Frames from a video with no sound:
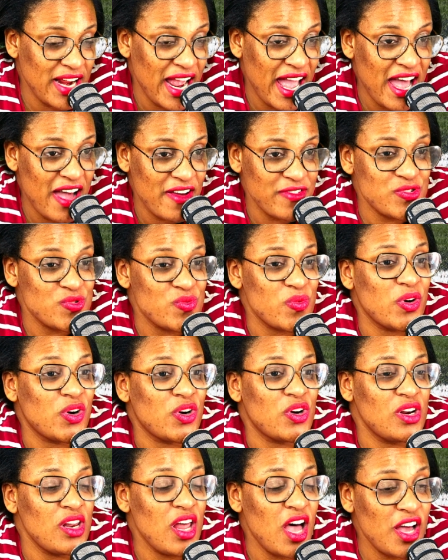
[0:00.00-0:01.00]
have to work
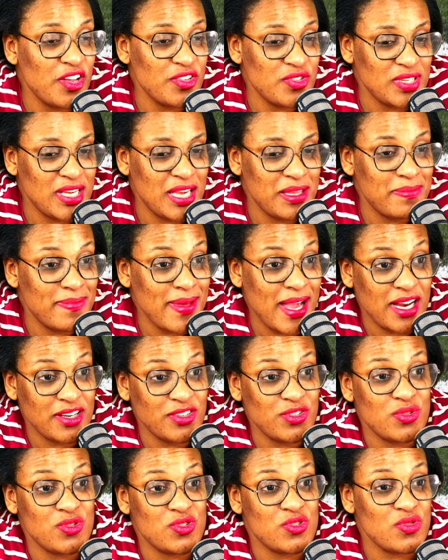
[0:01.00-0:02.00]
a lot to get back
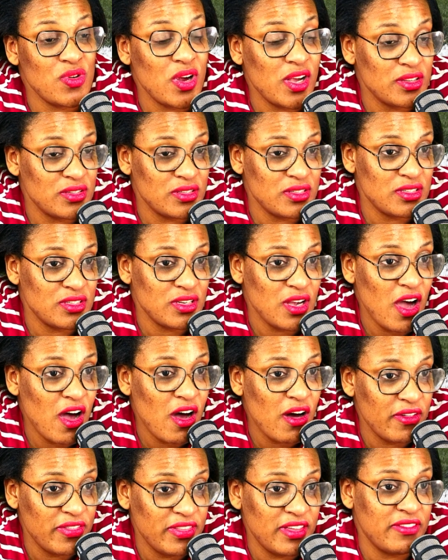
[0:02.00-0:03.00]
to trust
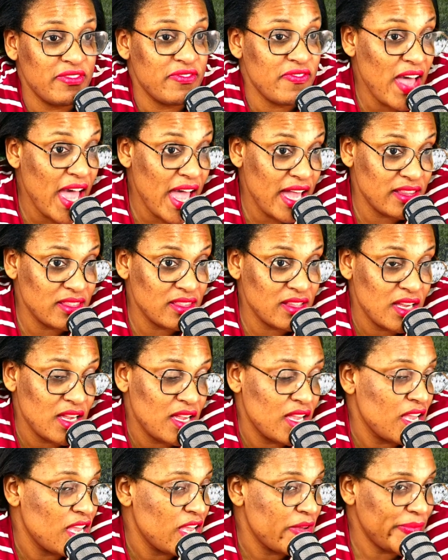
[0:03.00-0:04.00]
of their fan,
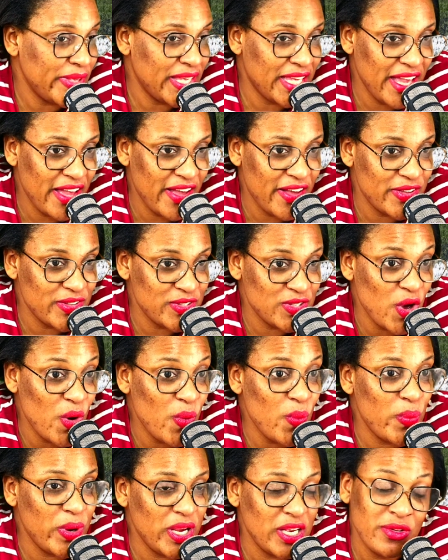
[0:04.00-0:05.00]
because
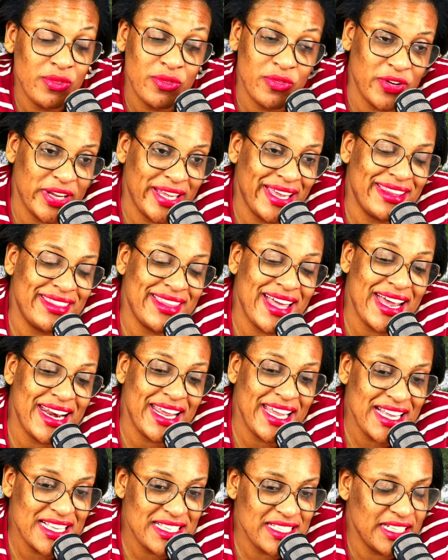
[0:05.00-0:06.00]
we don't forget that
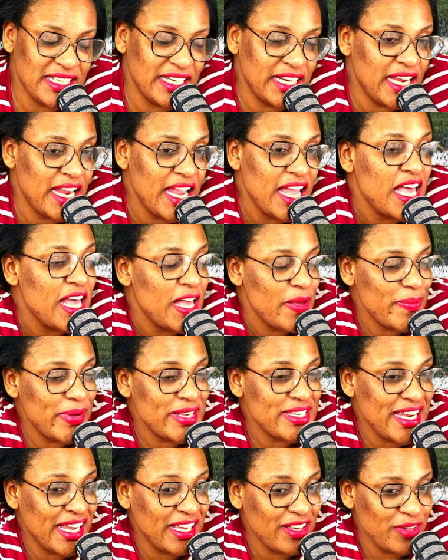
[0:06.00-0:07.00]
easily.
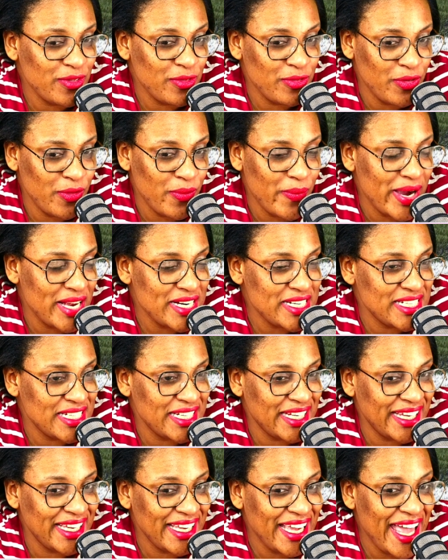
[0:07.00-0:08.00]
But thank you for
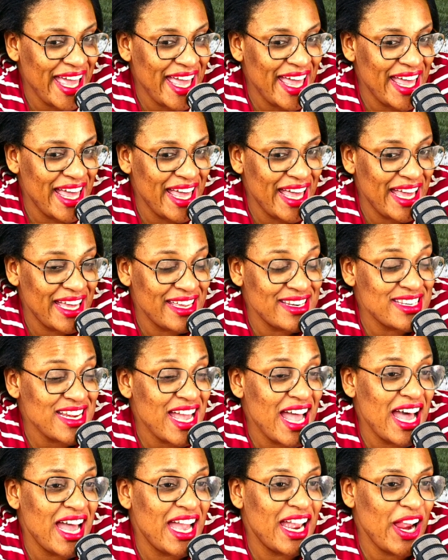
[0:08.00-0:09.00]
watching, and
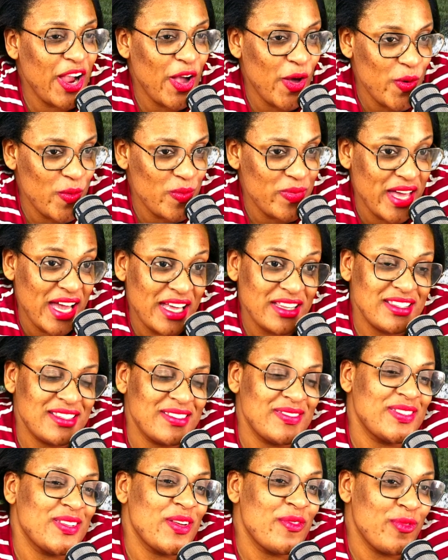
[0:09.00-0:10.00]
I hope that
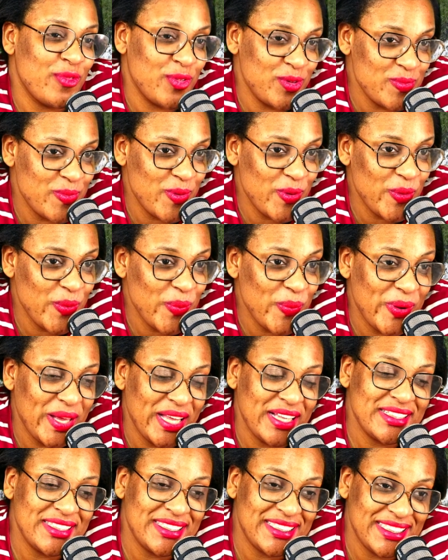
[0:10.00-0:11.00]
the football
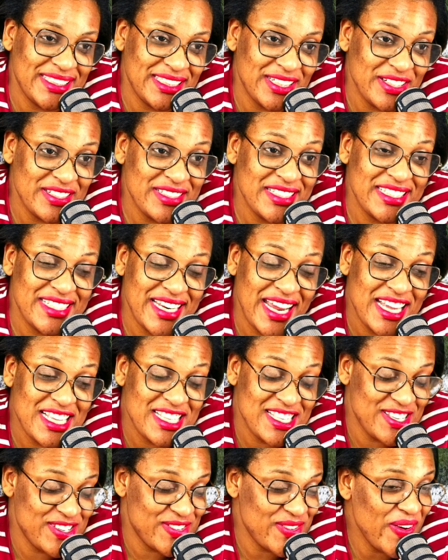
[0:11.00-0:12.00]
will still stay
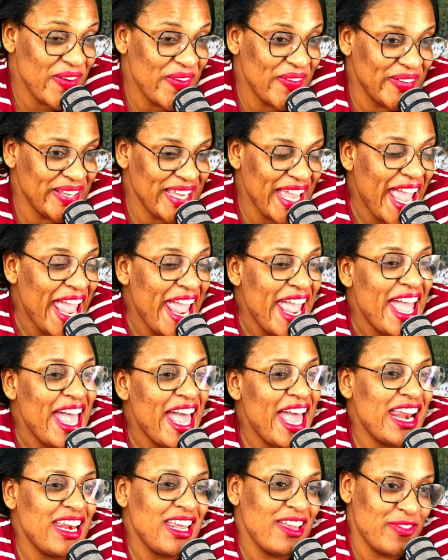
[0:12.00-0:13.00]
strong.
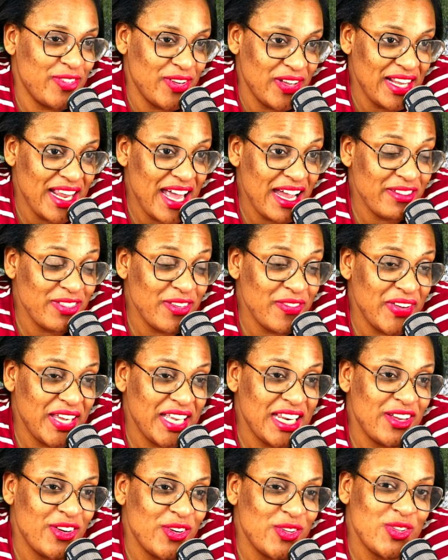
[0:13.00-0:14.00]
And if you like the
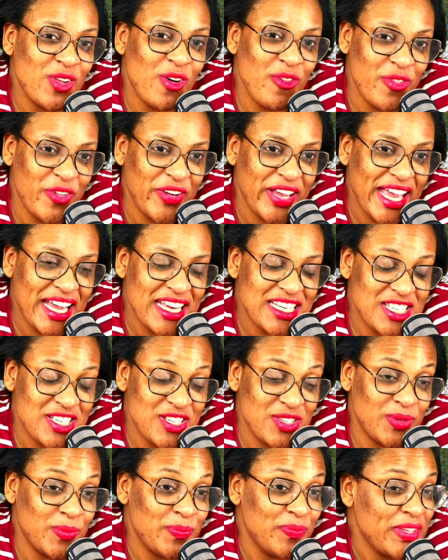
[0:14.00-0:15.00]
video, don't forget
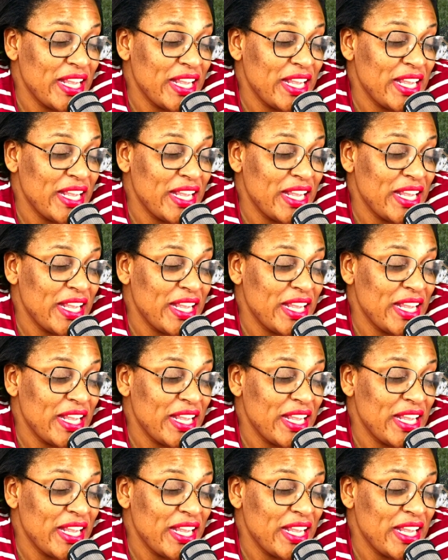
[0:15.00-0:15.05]
to